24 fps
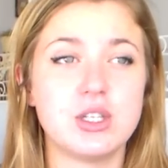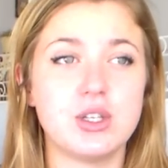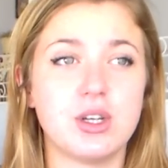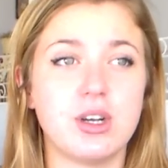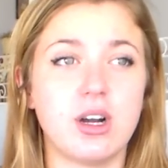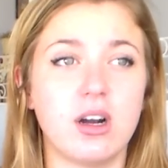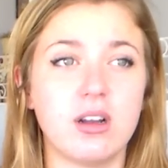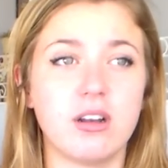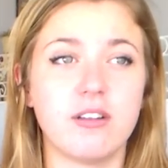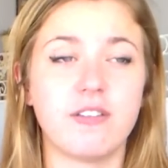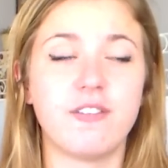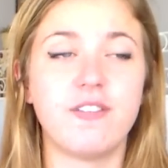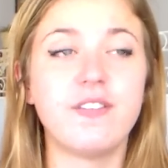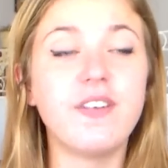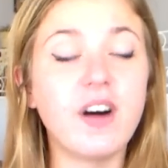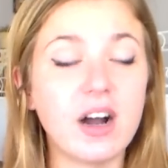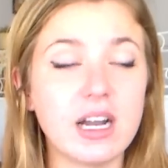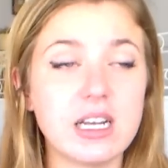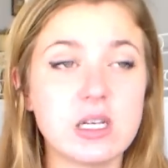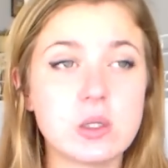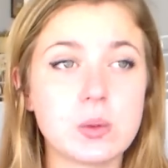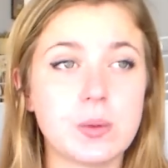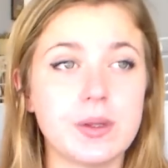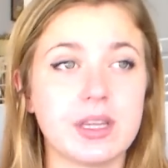to kind of
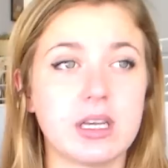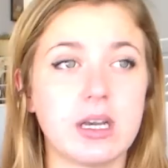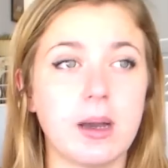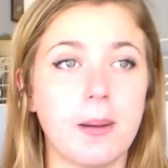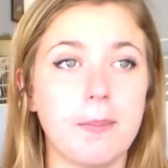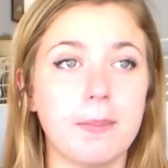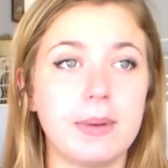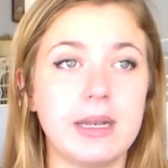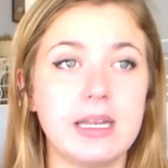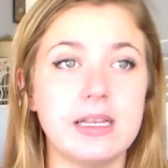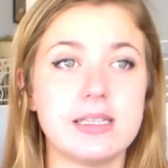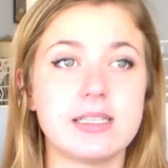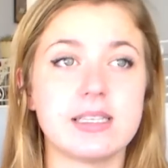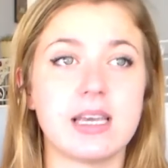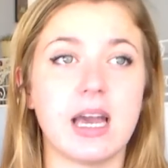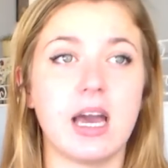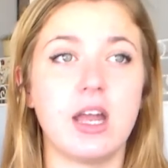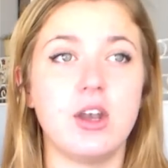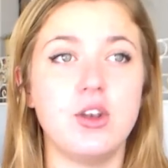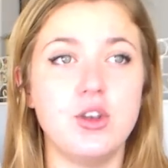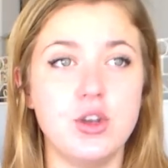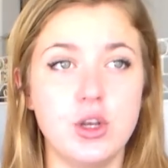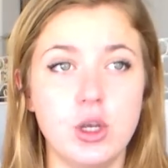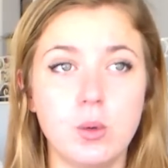fight with the company to
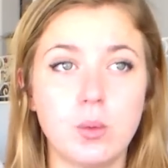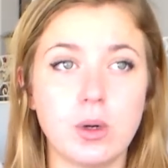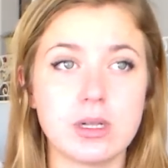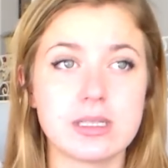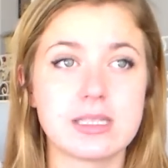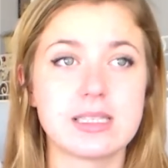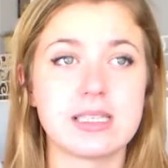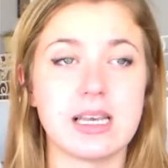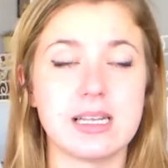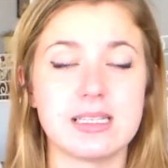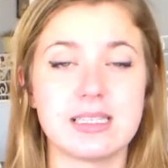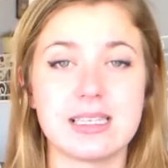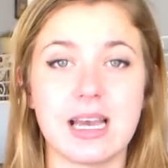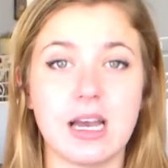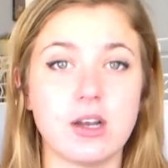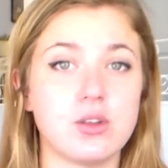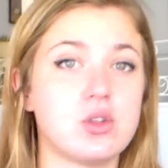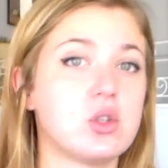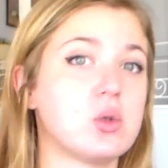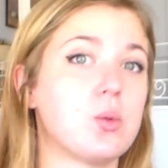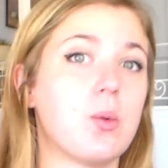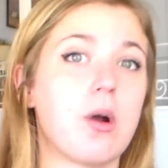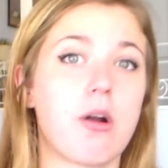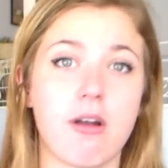get a new one sent out
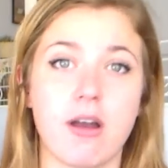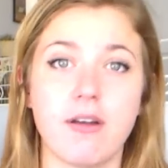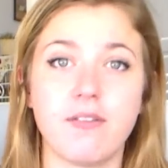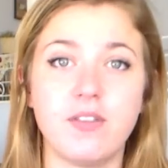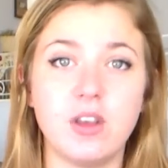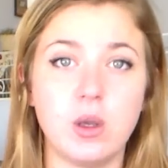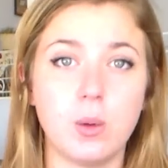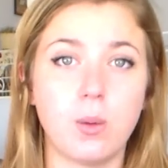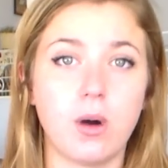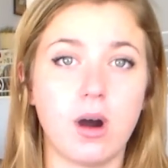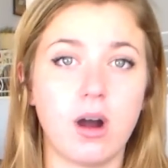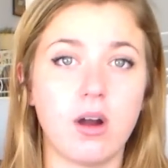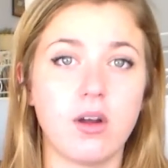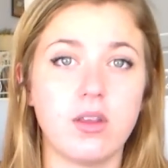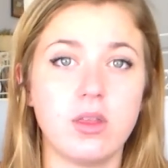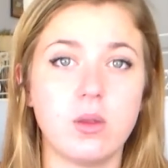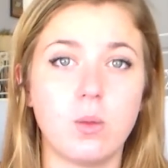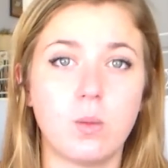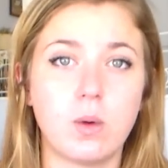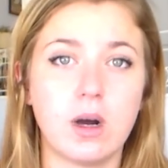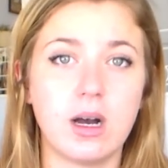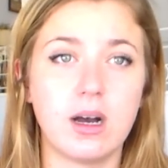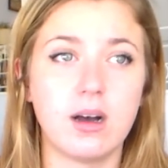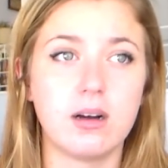to wherever you are in
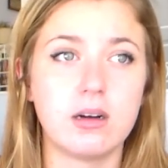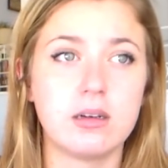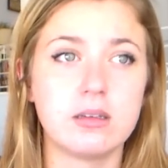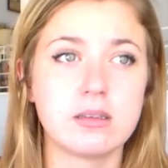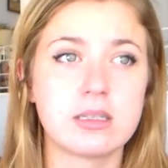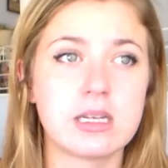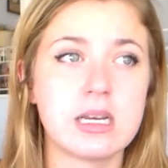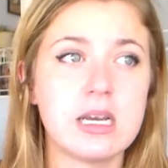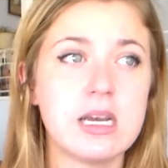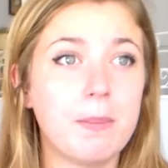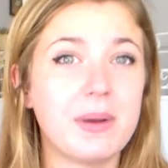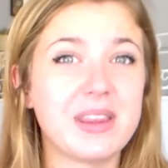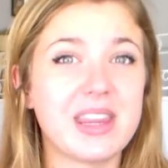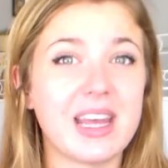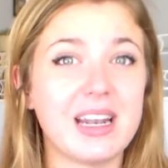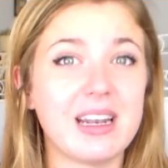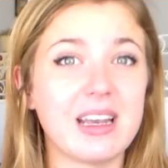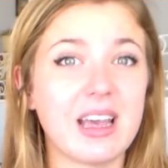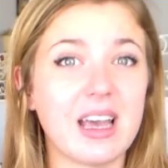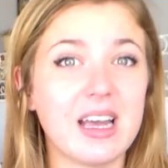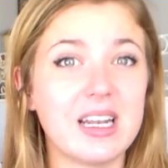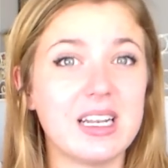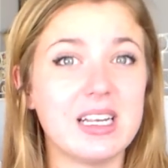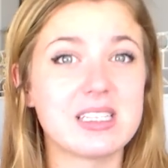the world. But then
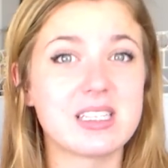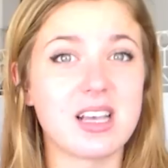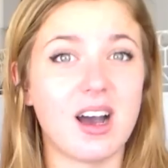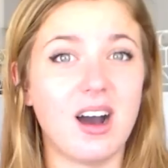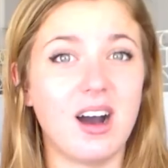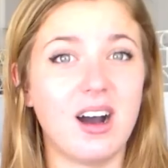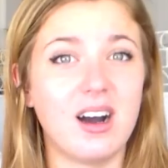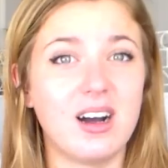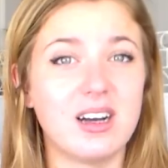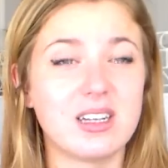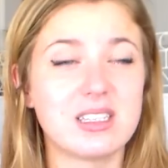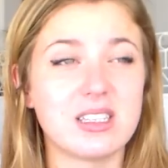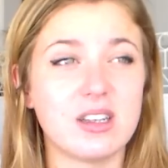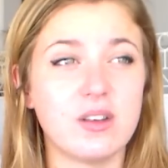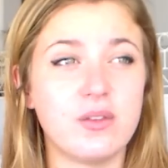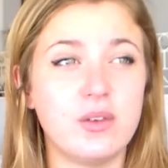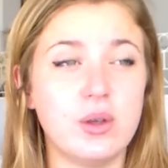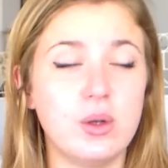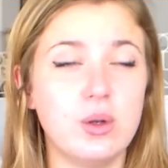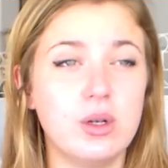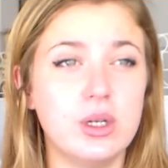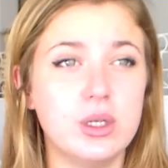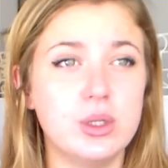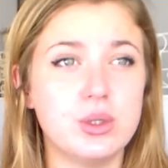again, it's hard if
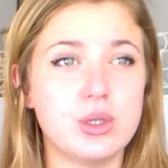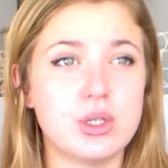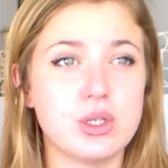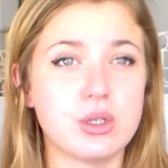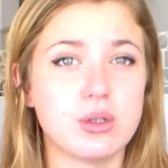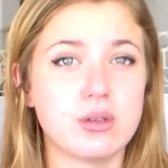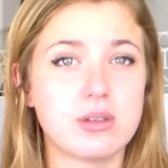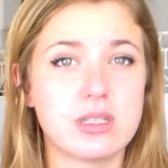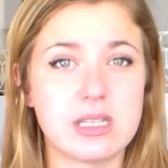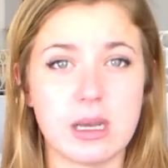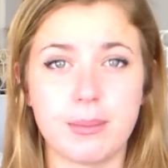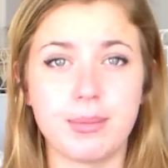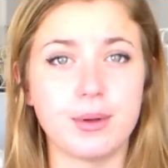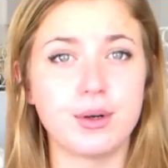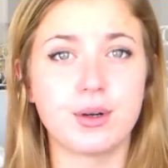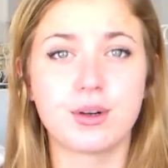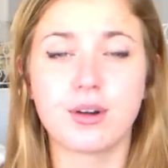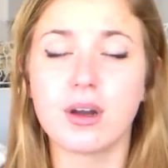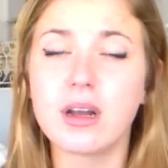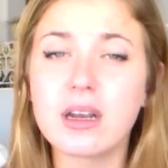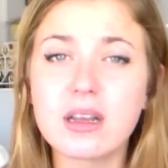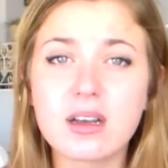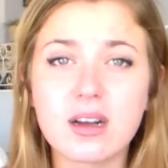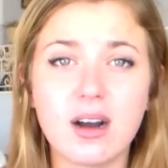you lose your debit or
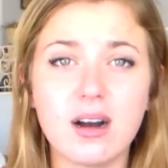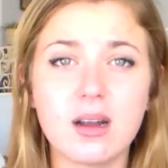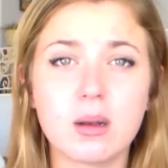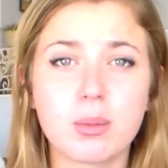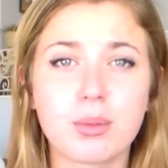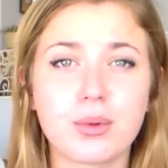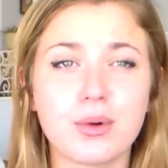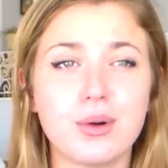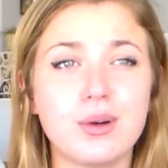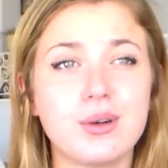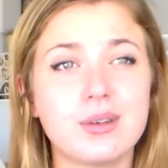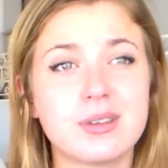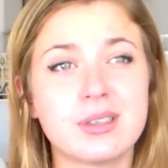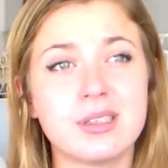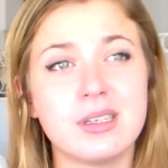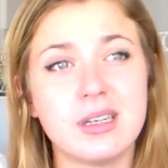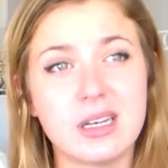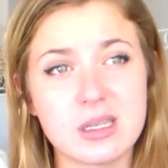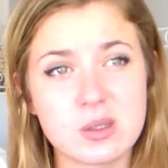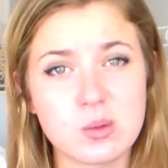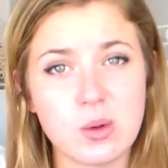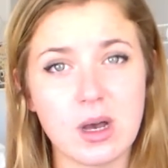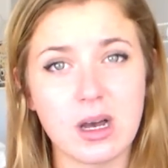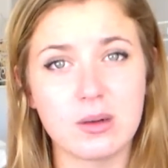credit card abroad
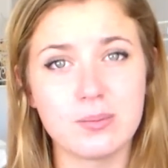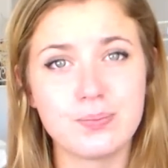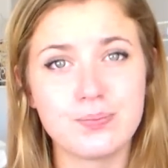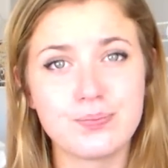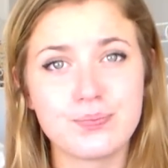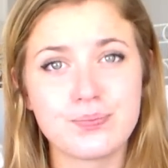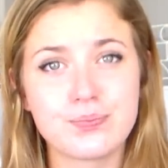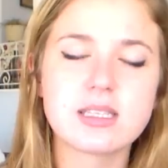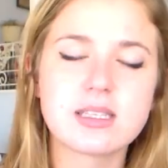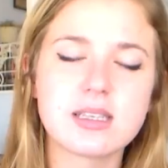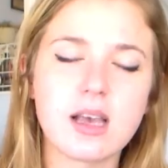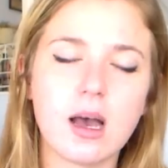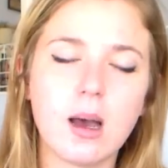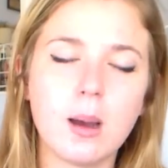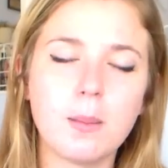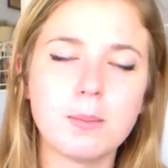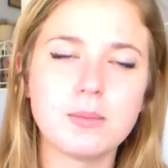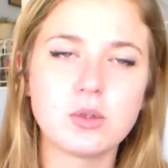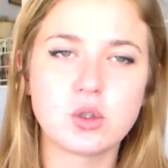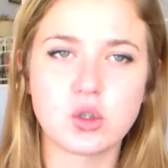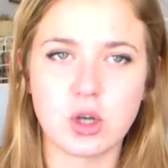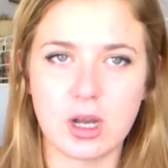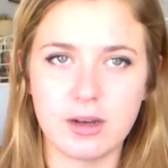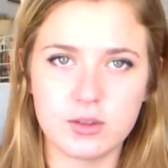as well.
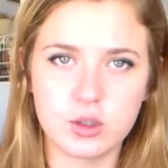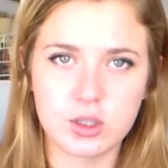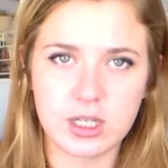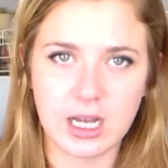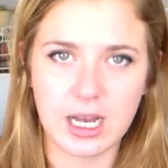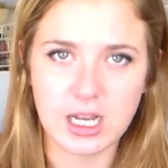Some travel